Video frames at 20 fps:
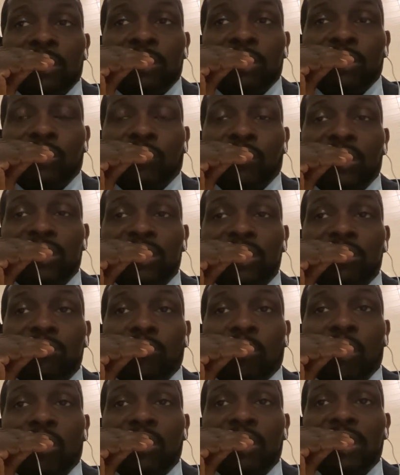the Grizzlies
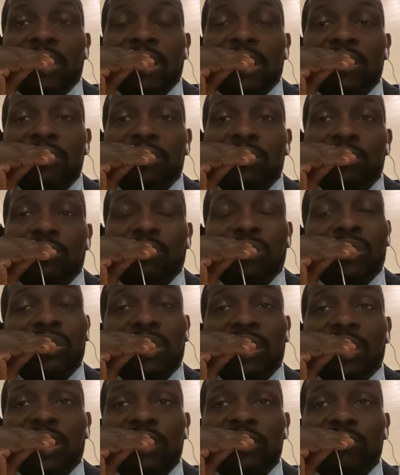walking into, uh,
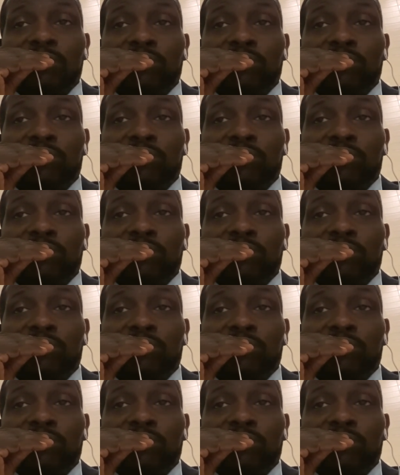the Nuggets